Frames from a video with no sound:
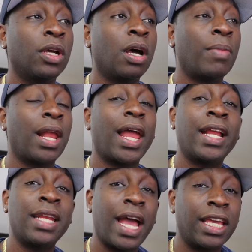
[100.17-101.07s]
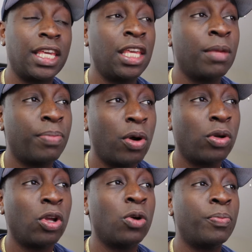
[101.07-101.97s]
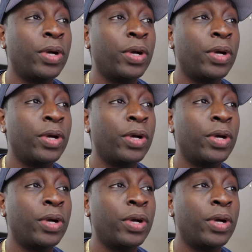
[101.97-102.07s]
I like Nike and Polo,